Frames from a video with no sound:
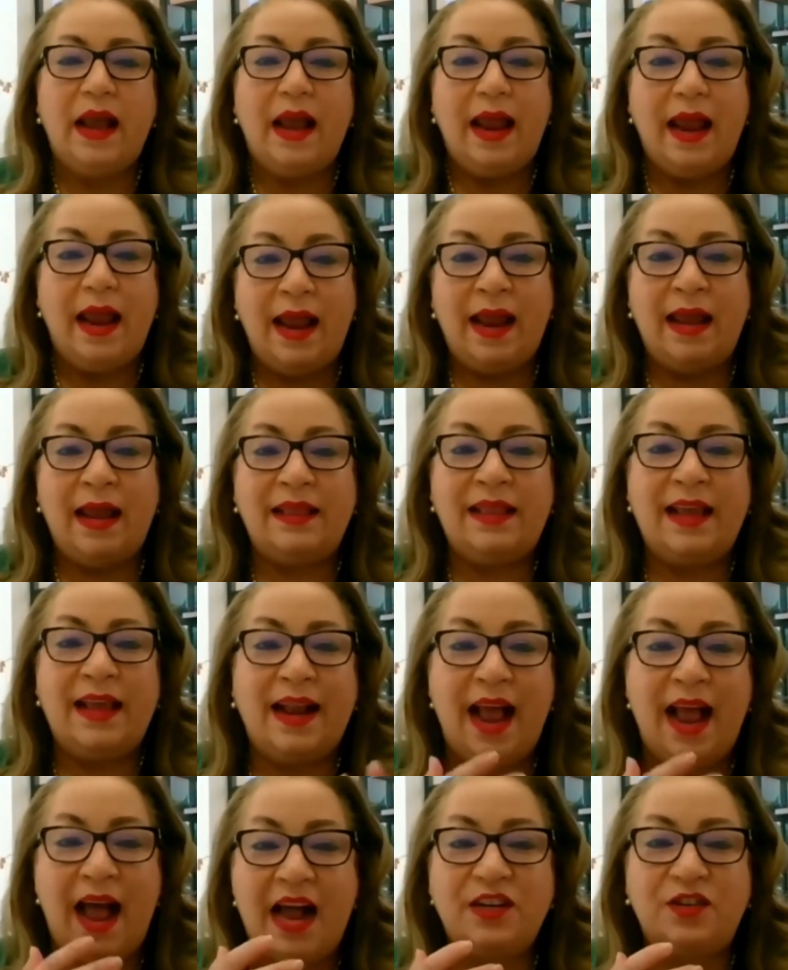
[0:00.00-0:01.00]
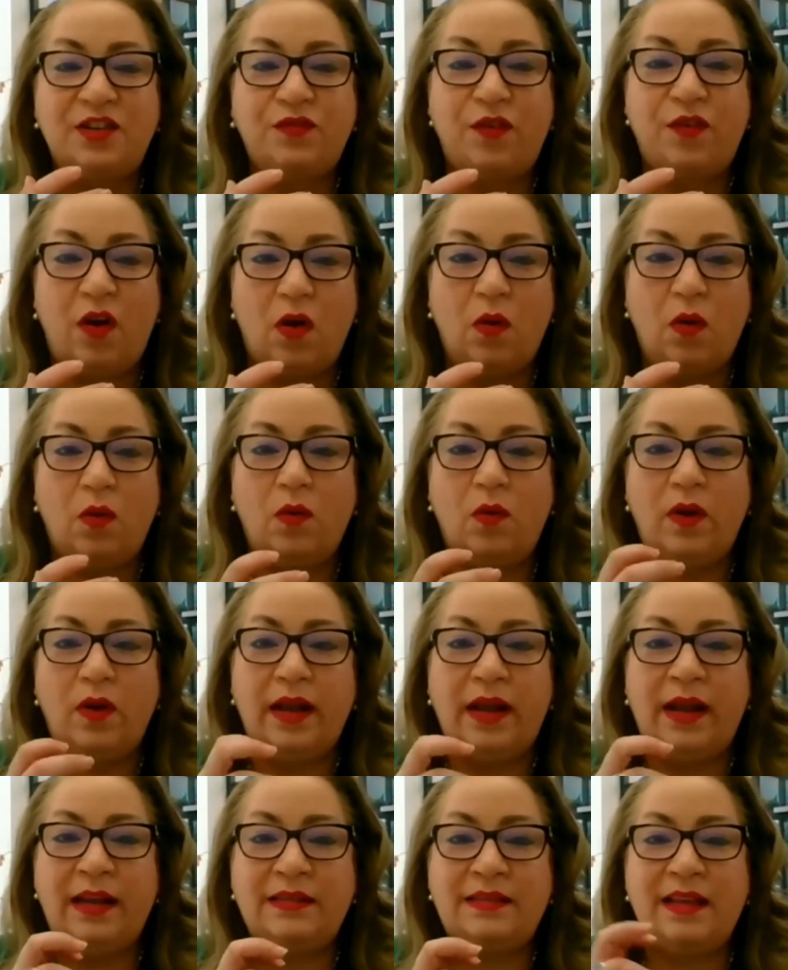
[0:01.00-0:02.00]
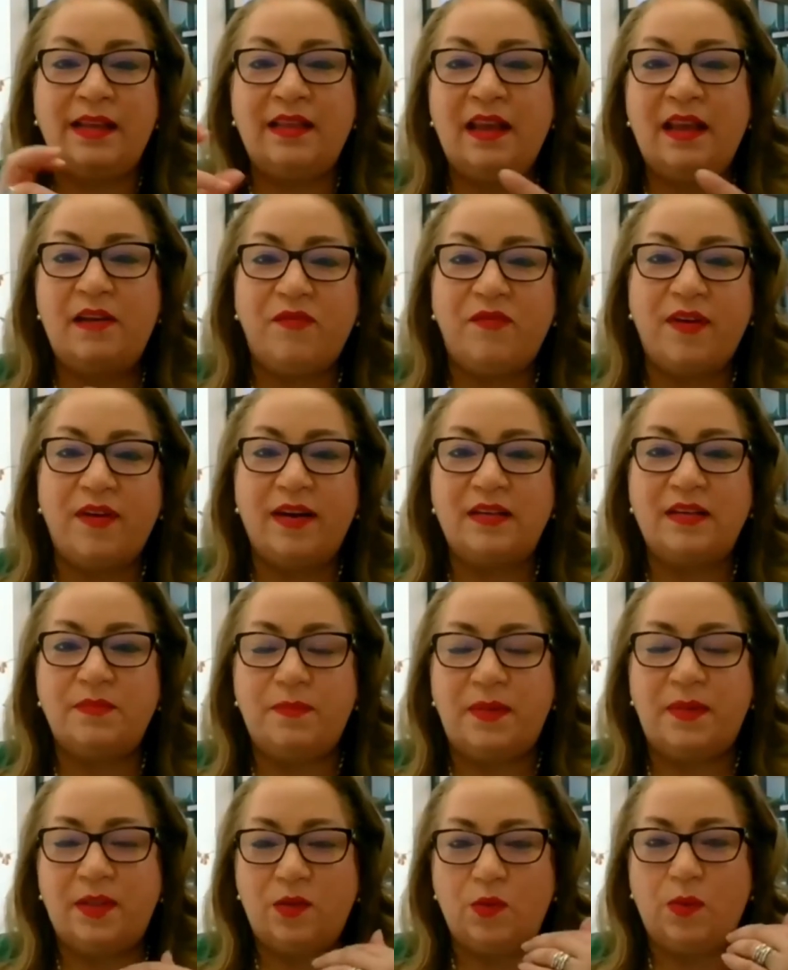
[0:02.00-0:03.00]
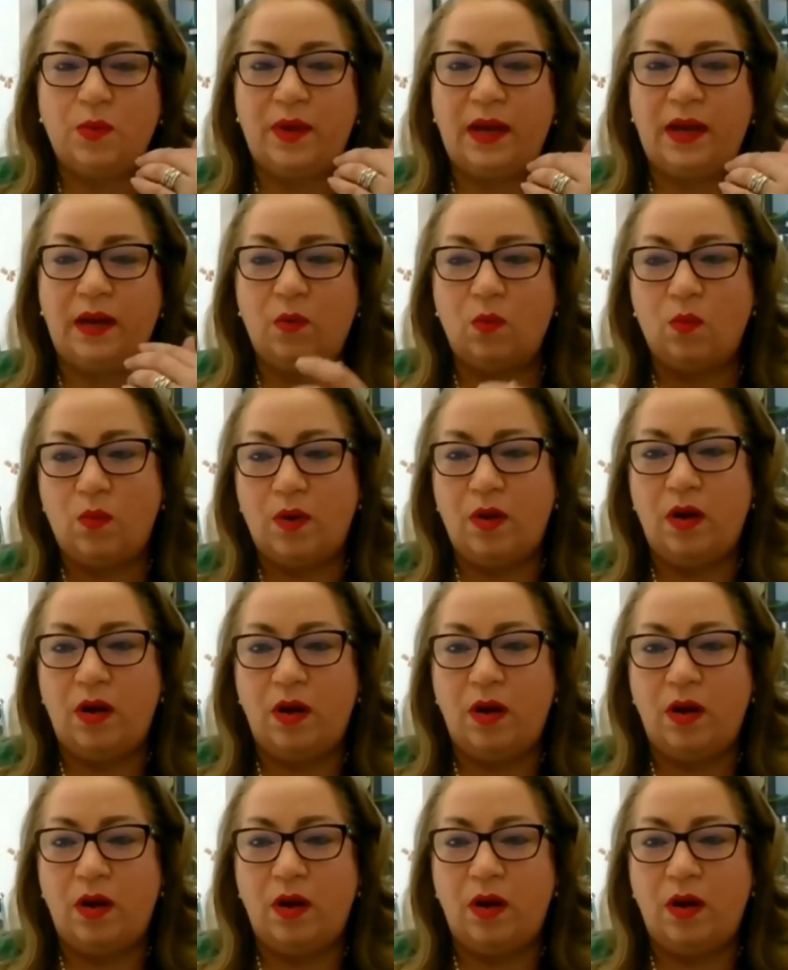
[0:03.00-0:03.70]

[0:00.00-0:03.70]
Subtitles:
And the cash flow is the difference between,